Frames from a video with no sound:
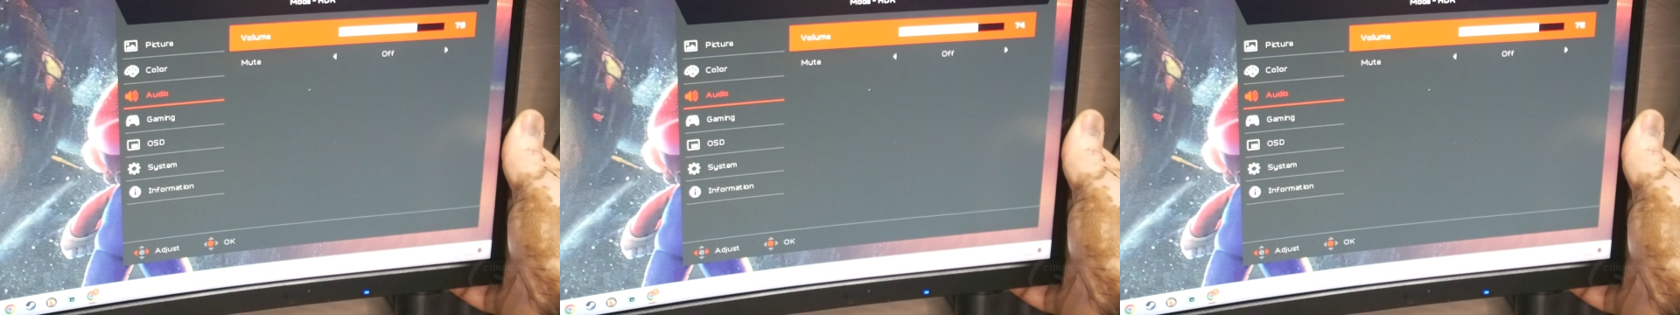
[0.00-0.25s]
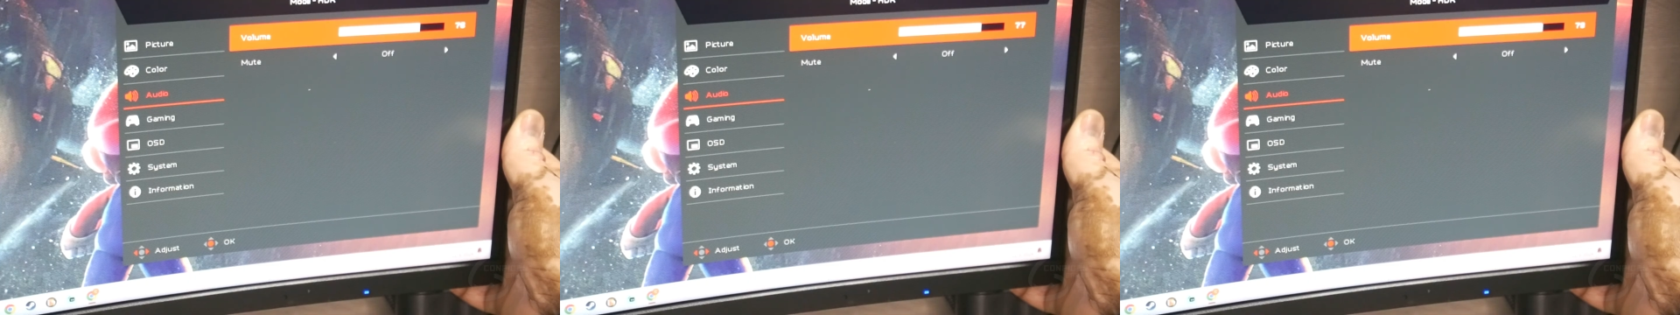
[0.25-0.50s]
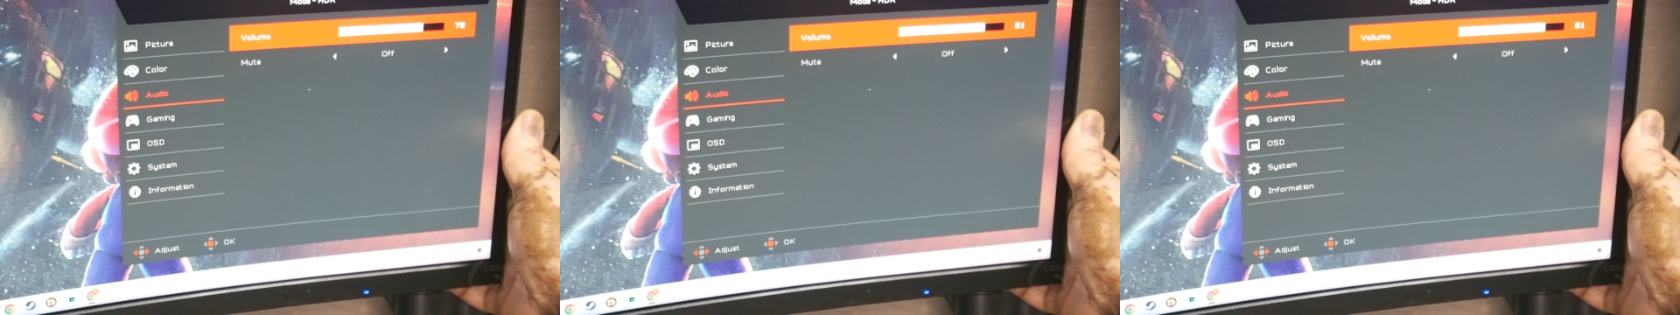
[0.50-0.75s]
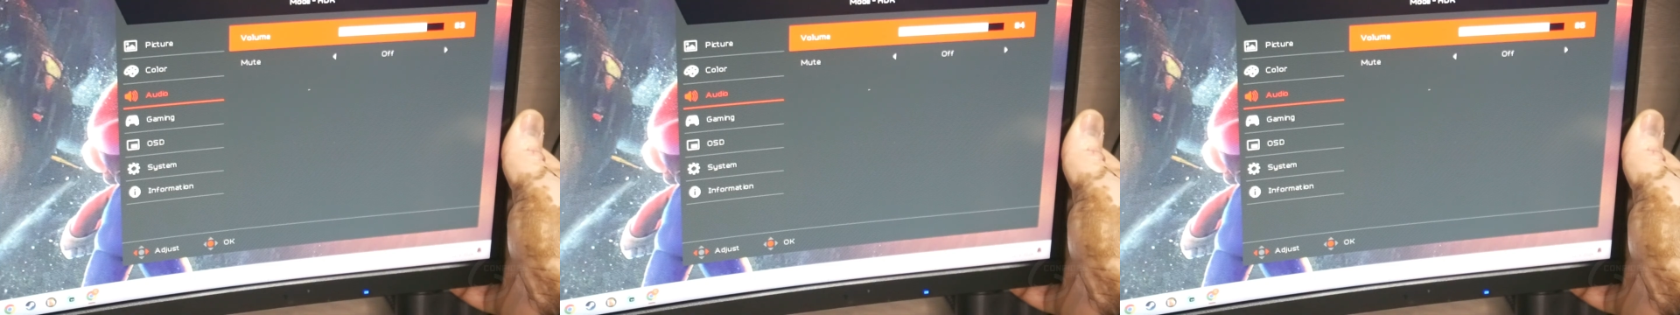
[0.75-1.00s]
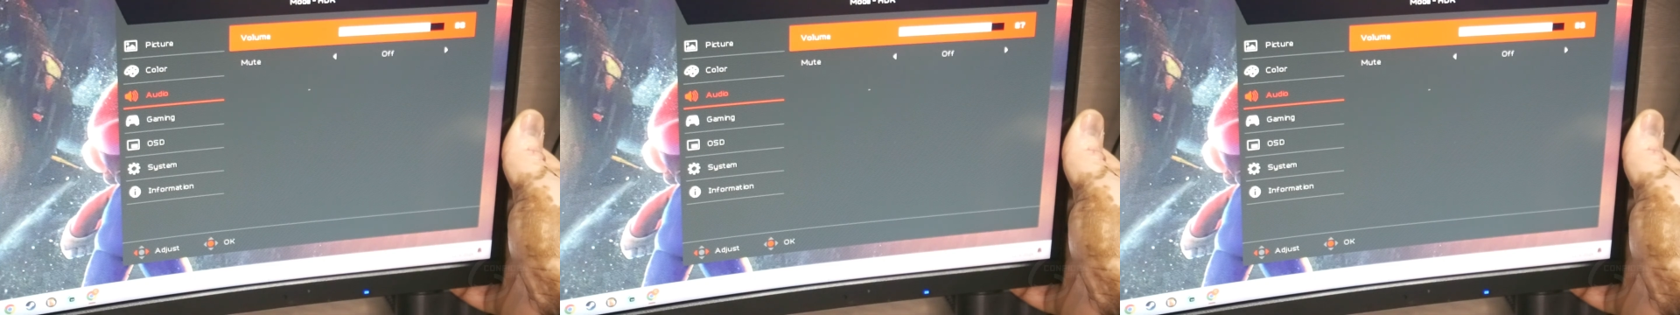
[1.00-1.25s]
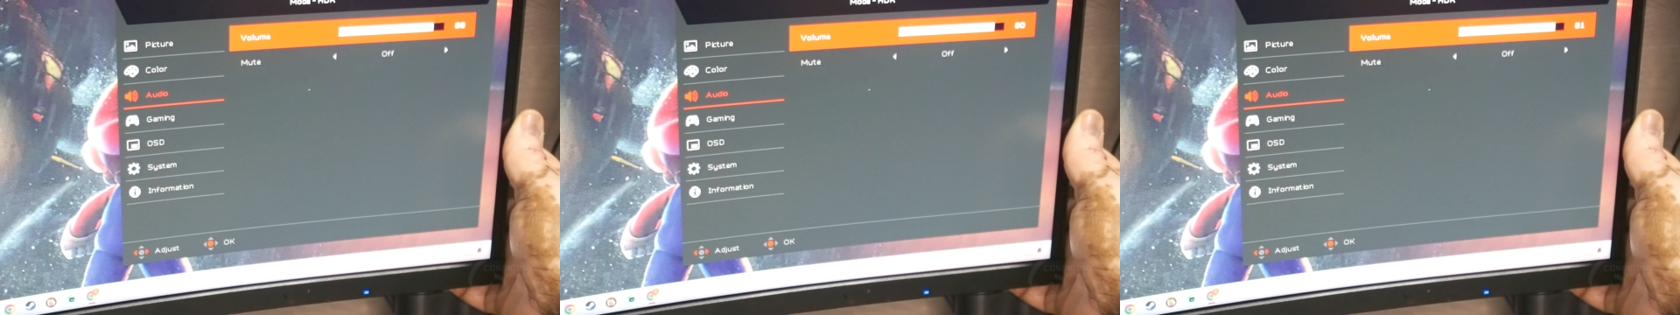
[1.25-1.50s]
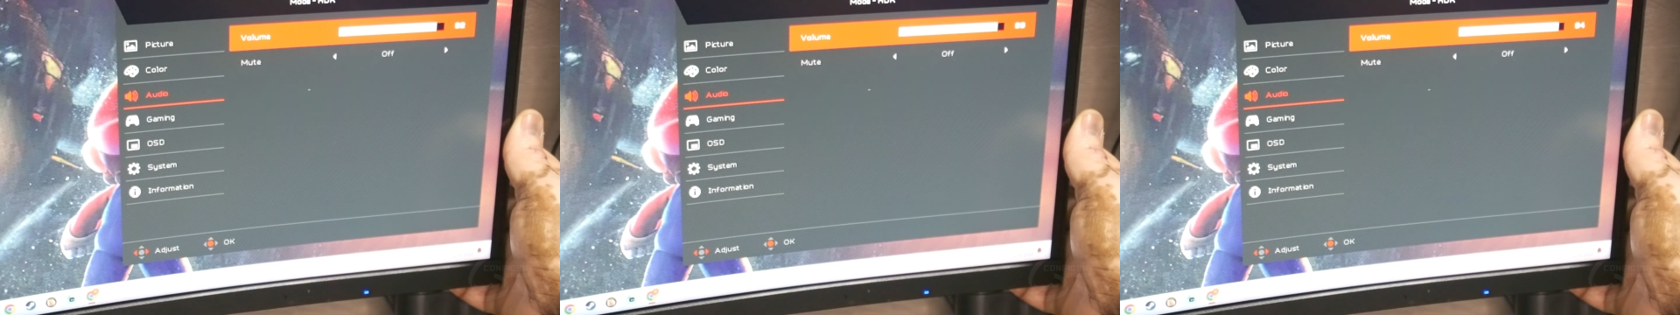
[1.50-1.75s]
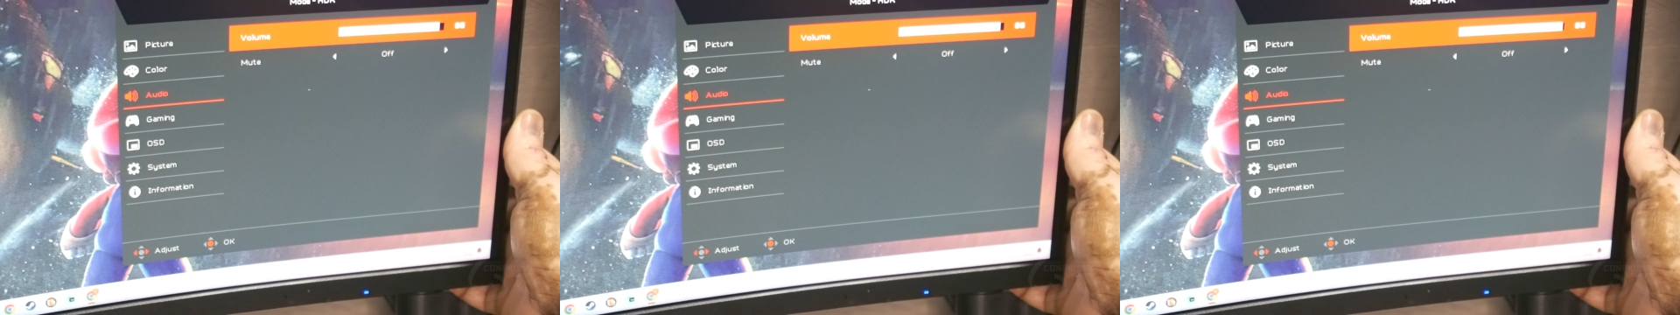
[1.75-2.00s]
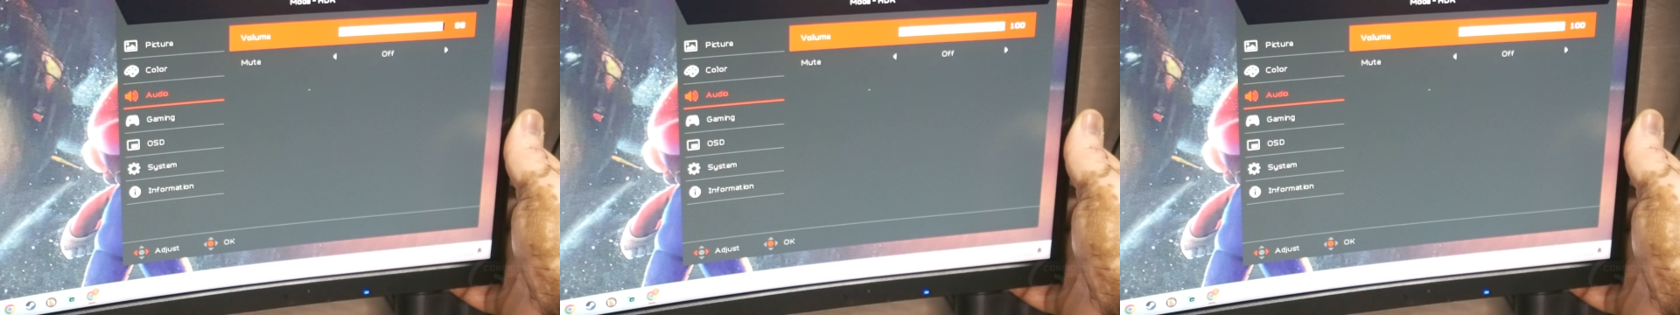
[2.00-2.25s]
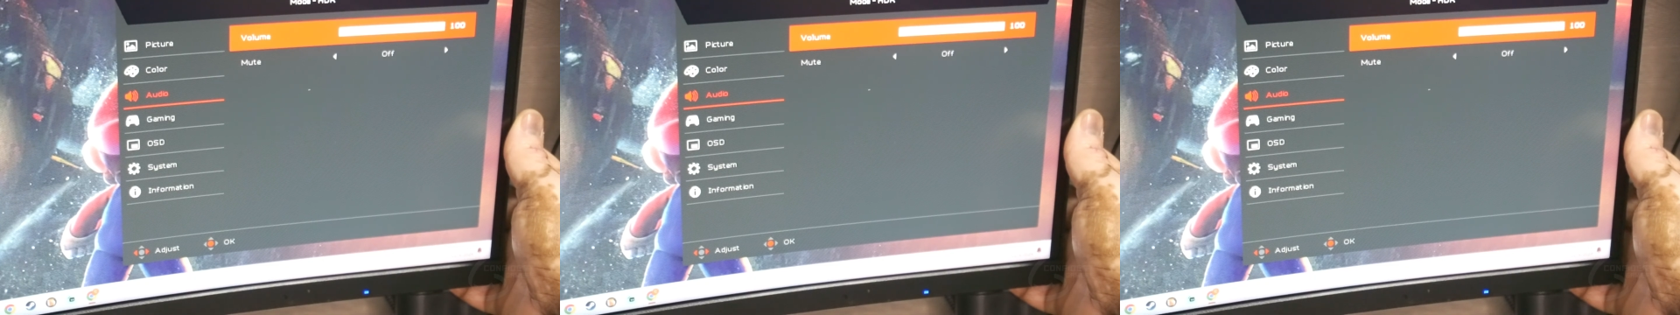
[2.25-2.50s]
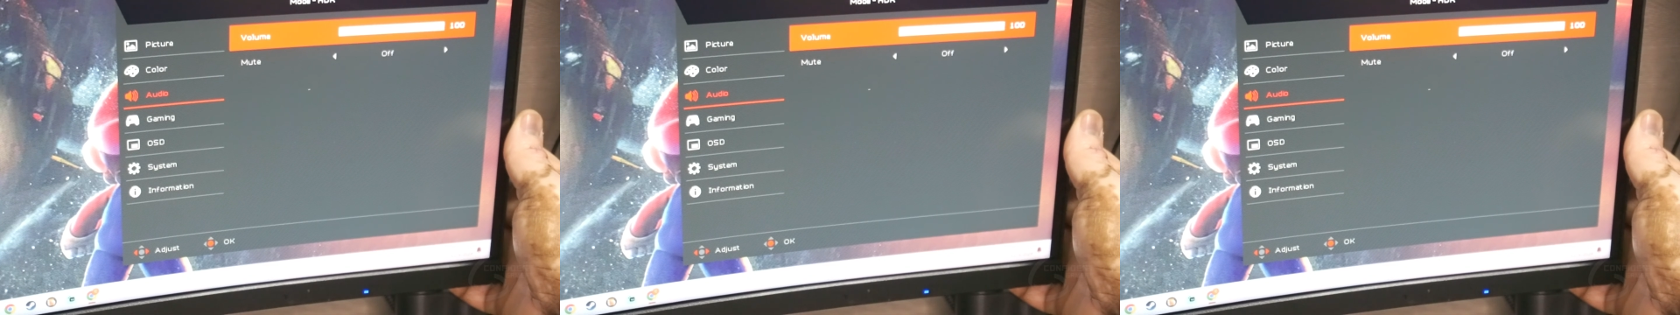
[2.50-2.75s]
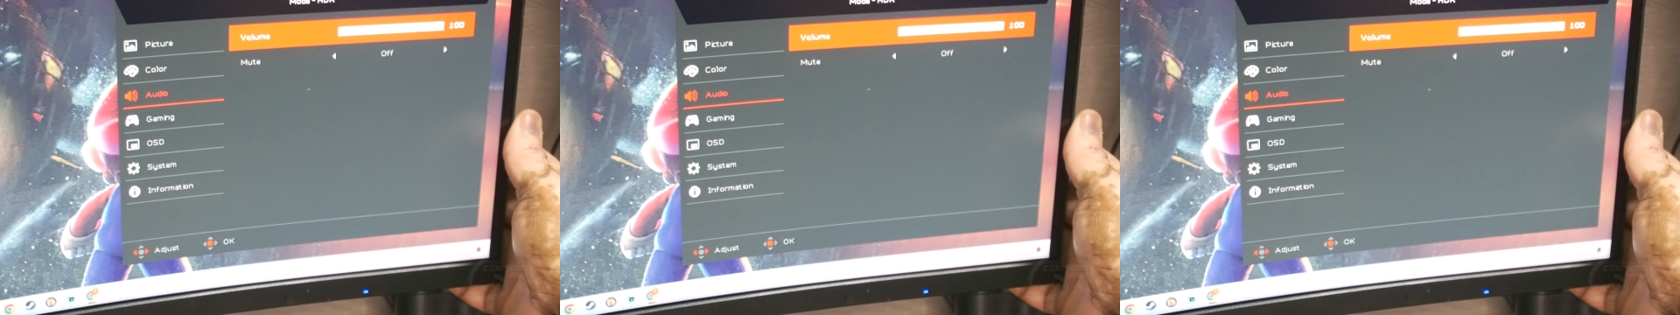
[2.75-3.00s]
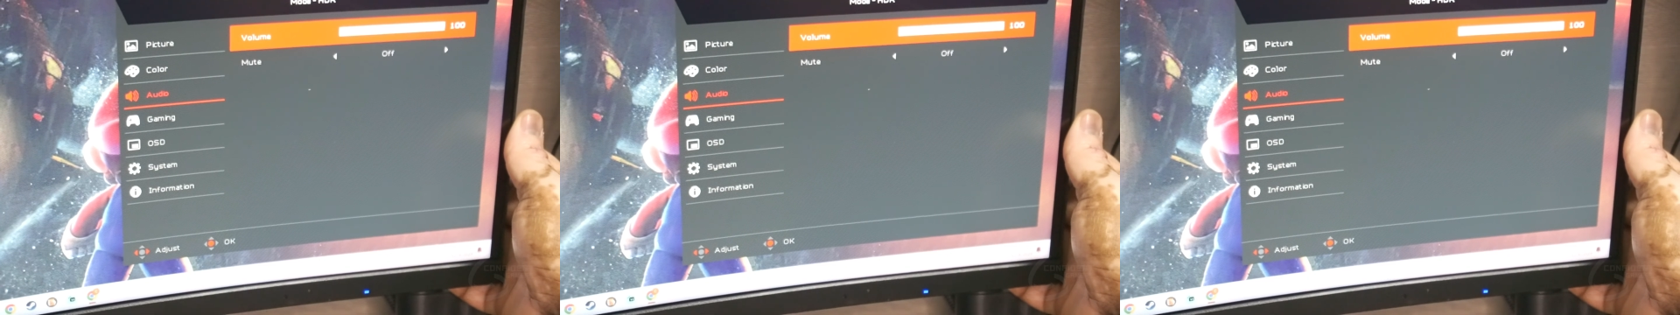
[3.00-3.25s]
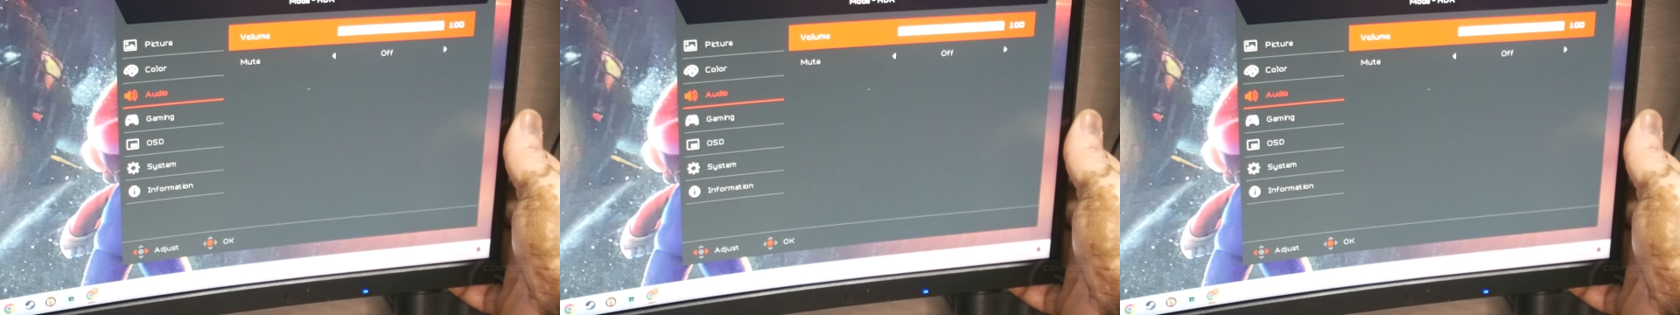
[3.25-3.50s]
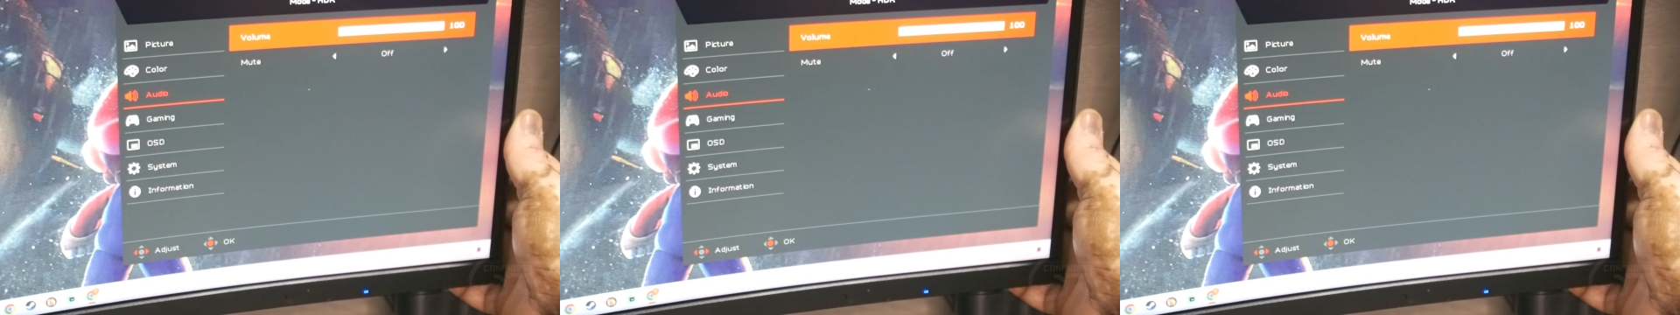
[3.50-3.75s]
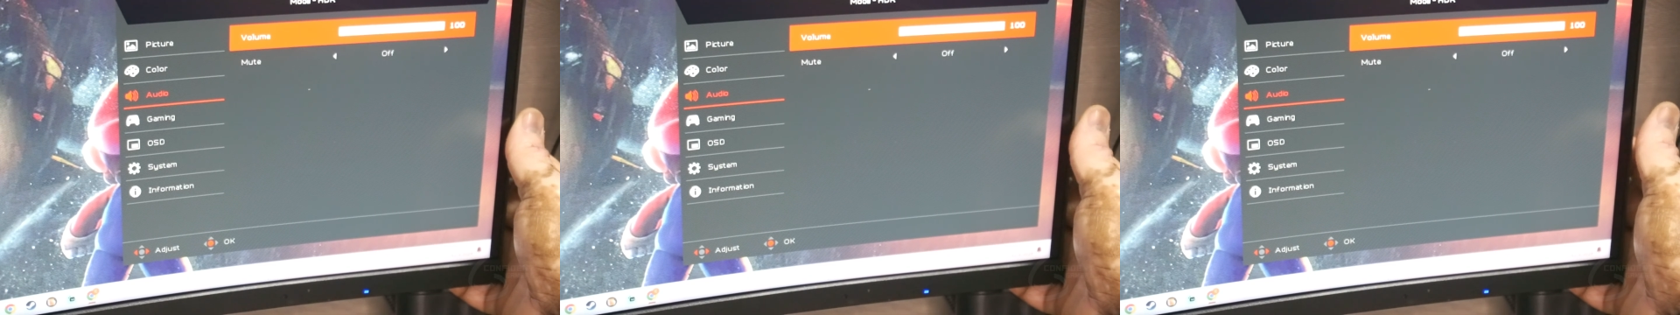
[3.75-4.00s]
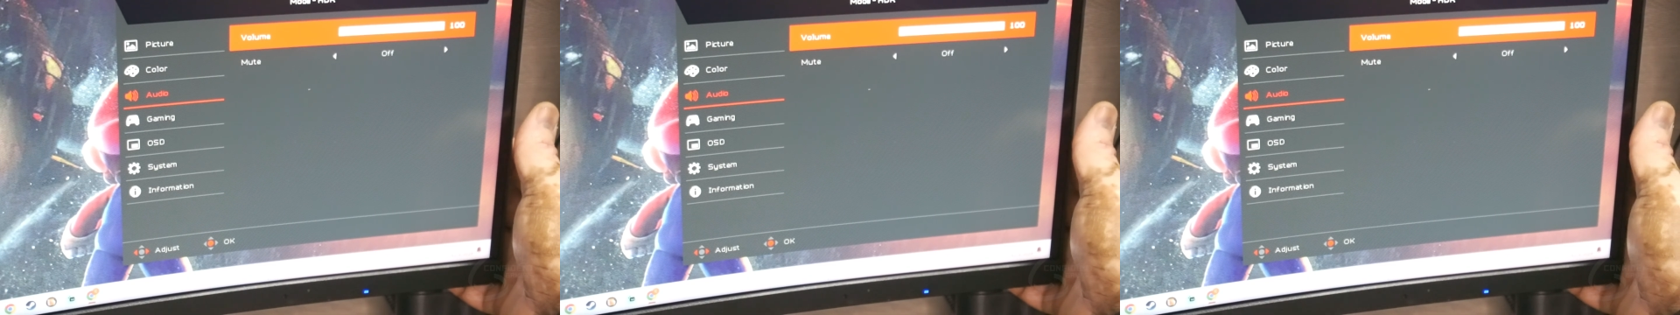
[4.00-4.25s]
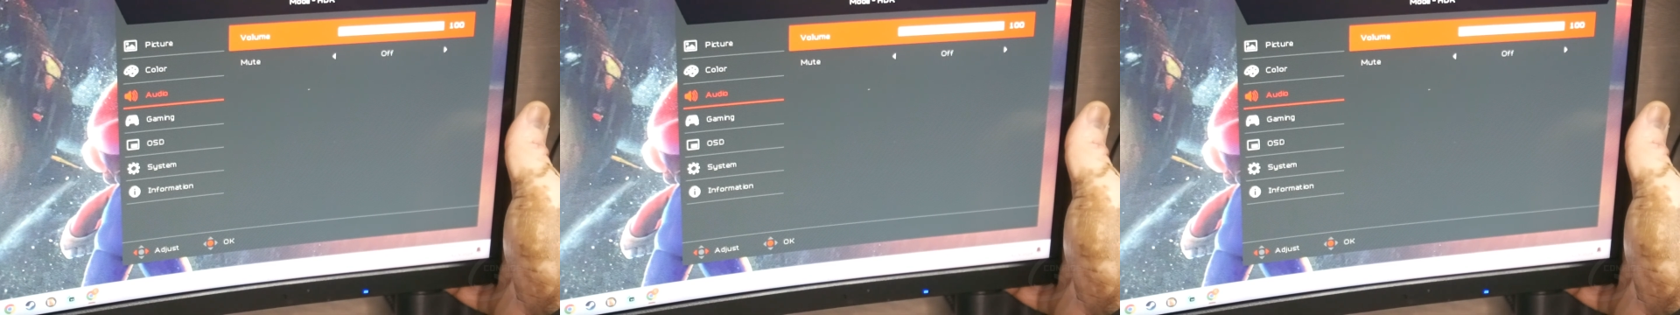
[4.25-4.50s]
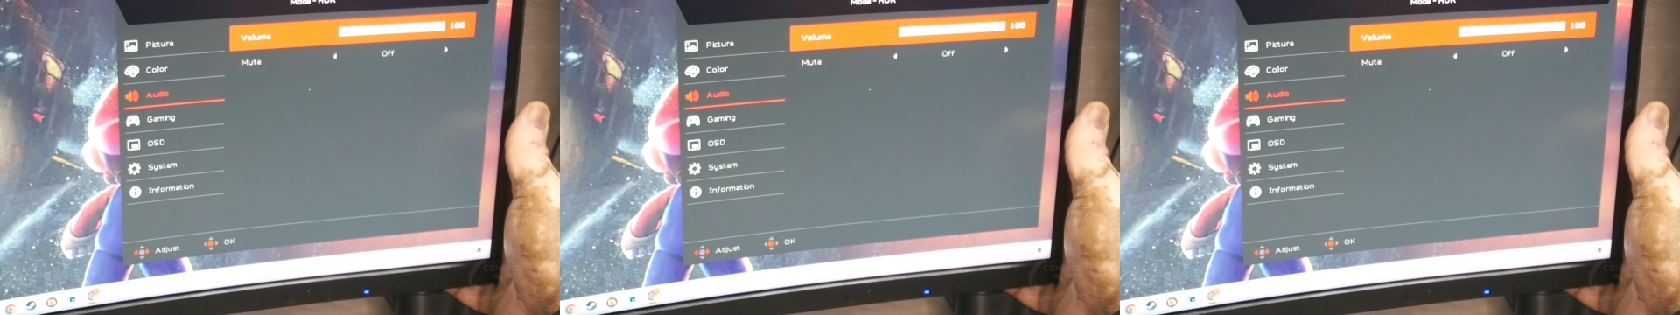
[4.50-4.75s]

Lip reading: Nobody's mouth can be seen.